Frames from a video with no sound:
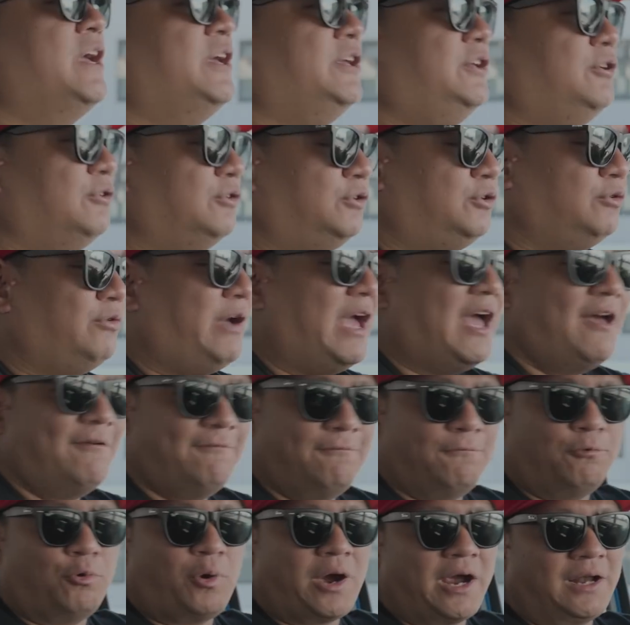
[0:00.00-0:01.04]
You do have
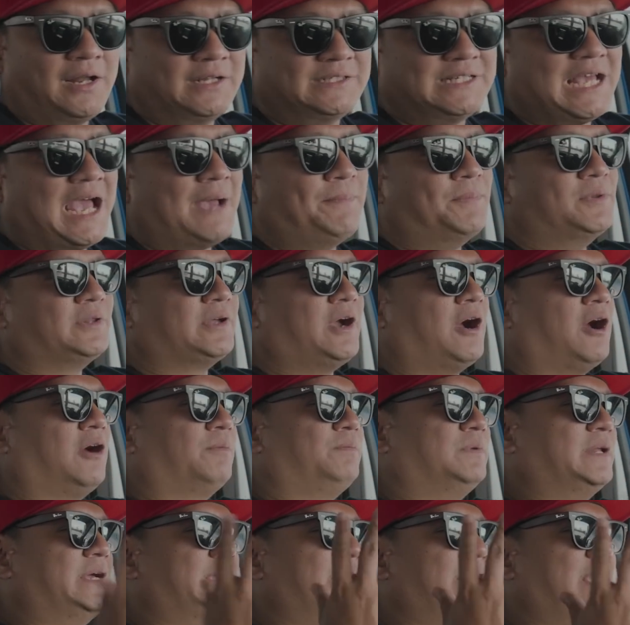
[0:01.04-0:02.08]
wireless Apple
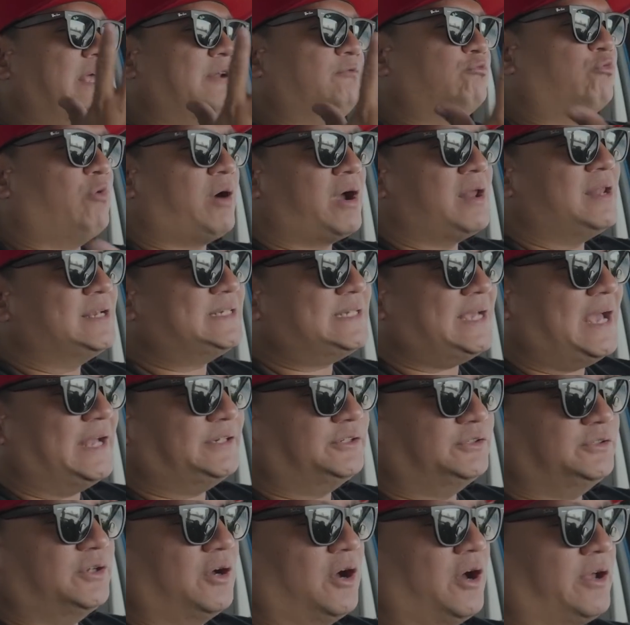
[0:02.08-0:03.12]
CarPlay and wireless
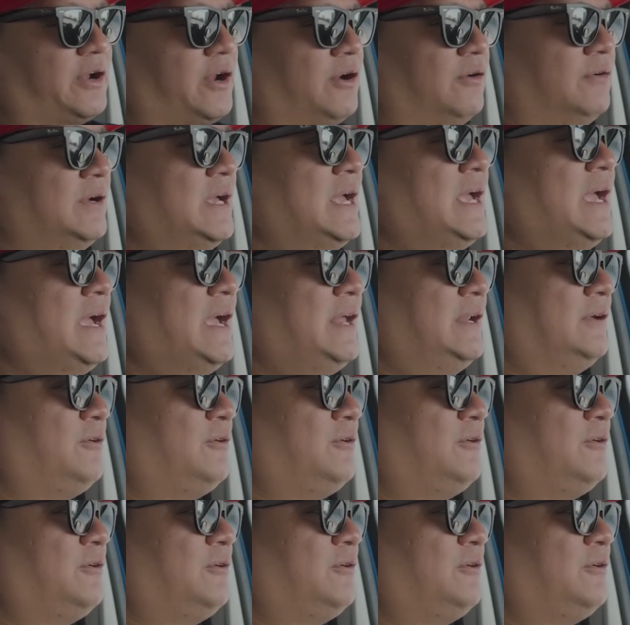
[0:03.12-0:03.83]
Android Auto, and